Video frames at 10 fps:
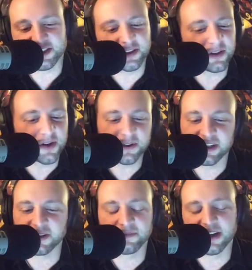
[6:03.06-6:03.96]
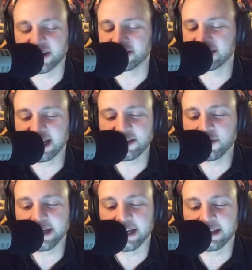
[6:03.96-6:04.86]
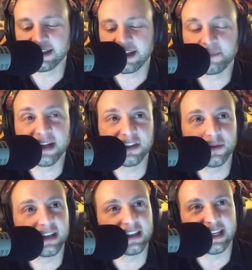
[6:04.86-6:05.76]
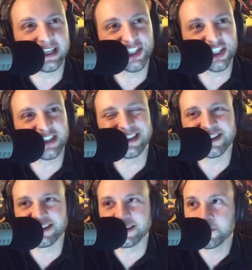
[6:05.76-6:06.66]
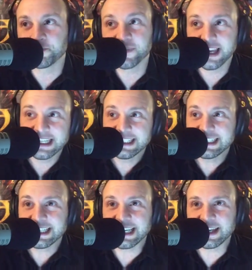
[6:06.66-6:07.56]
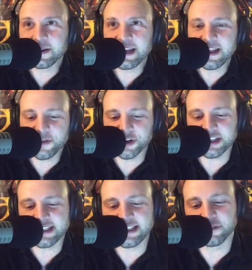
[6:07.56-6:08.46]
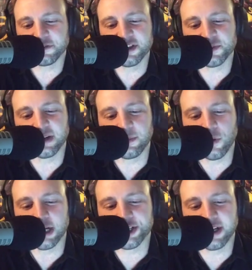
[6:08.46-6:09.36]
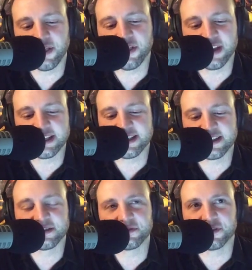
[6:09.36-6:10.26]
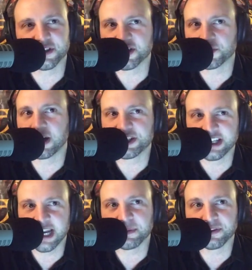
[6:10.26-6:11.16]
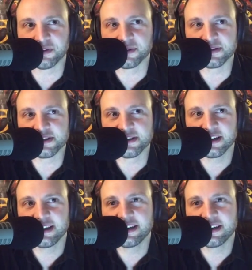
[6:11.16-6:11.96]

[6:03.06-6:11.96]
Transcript: Solo, you know, no, not doing it. I'm not doing it. Like it just, it just, like there's a difference when I'm watching this versus watching Game of Thrones.